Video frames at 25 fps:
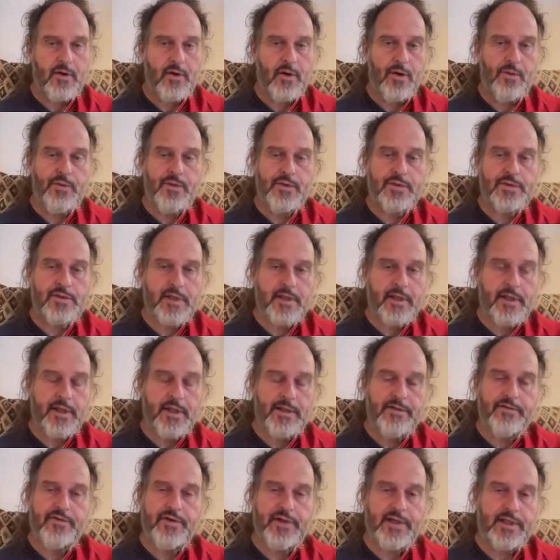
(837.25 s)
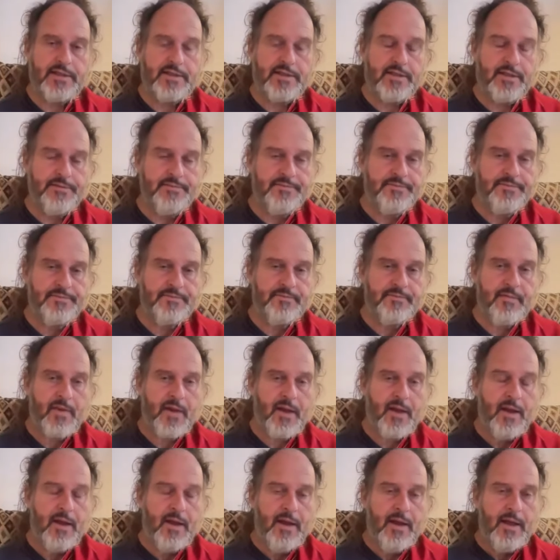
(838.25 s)
almost infinite.
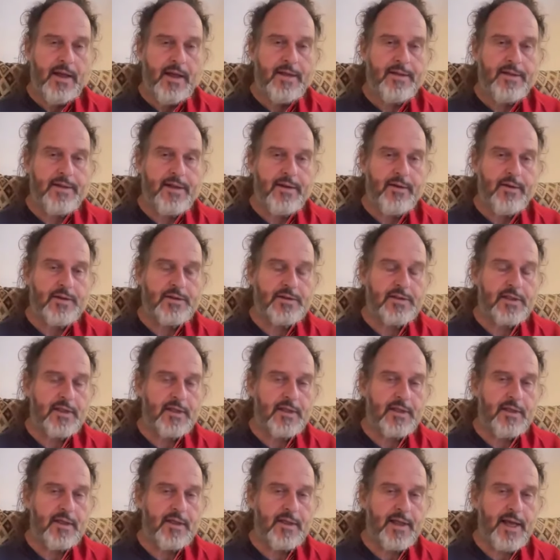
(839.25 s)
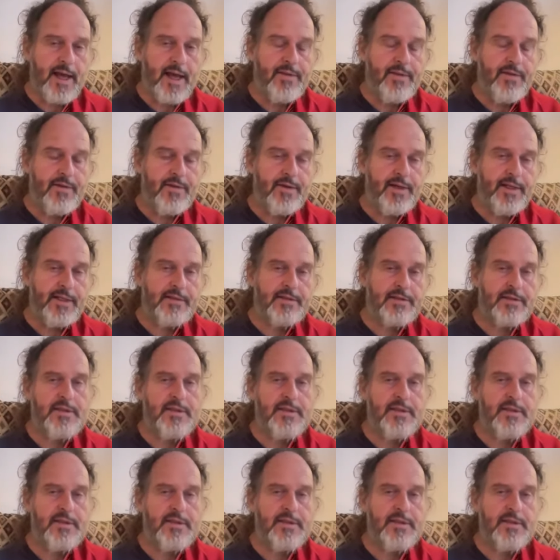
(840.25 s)
And there was a gathering,